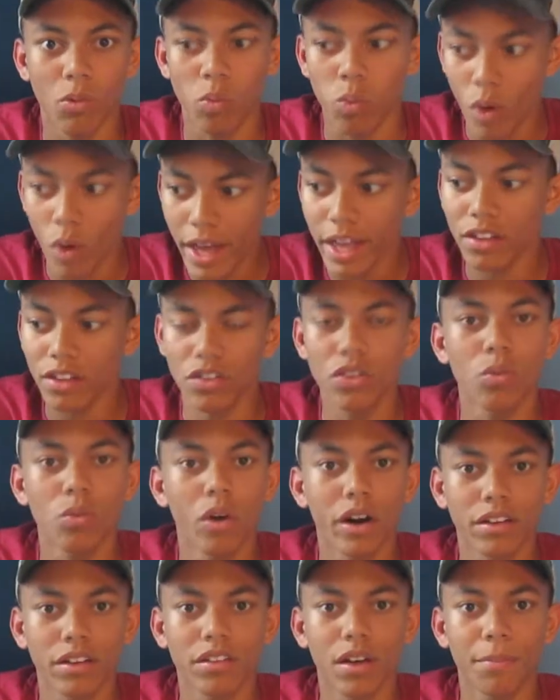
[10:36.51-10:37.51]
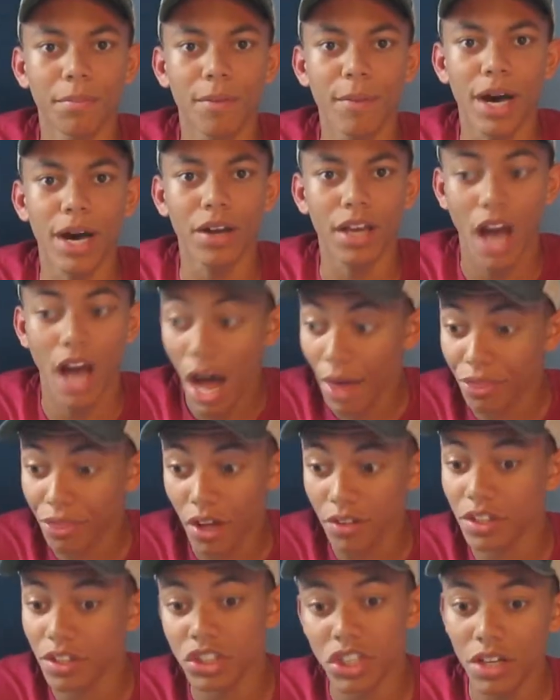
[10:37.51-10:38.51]
Way too worked up about it. I
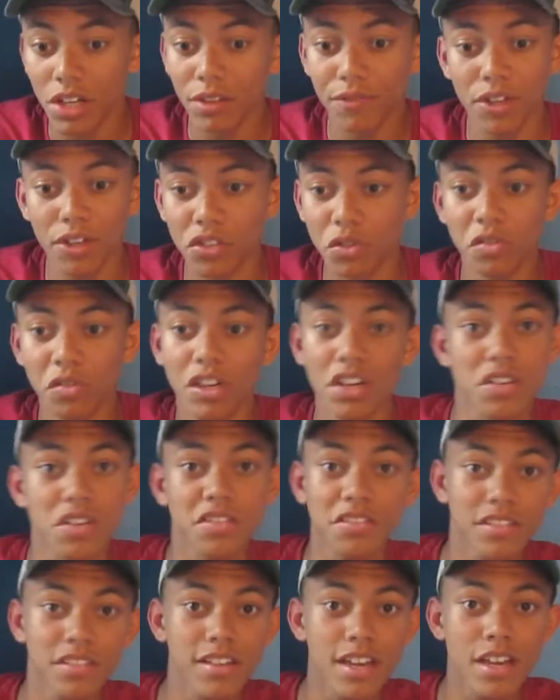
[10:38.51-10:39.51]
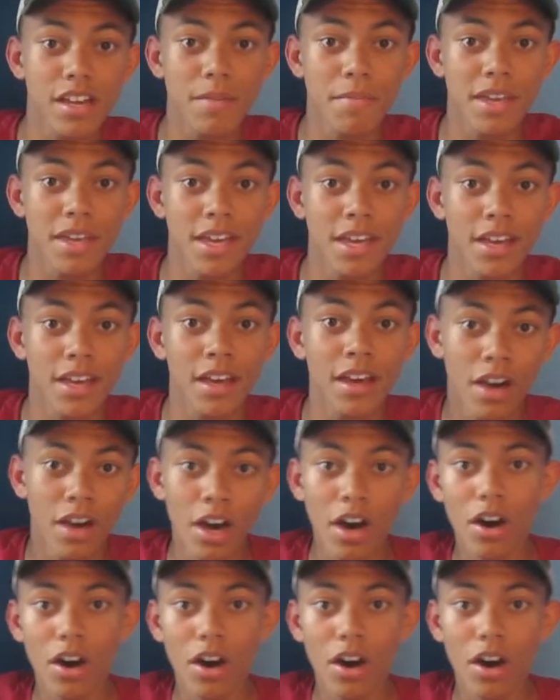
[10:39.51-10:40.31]
thought the jellyfish was gonna sting me.